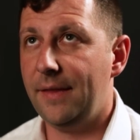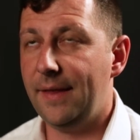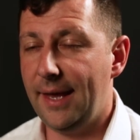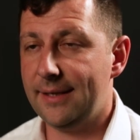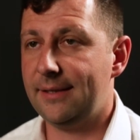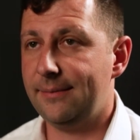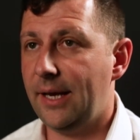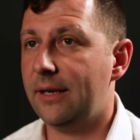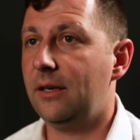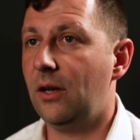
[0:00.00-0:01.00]
The
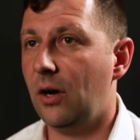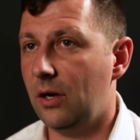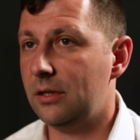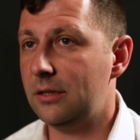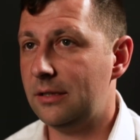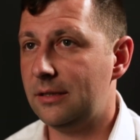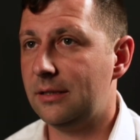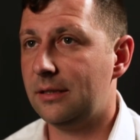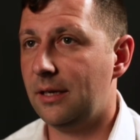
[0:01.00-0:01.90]
estimated cost,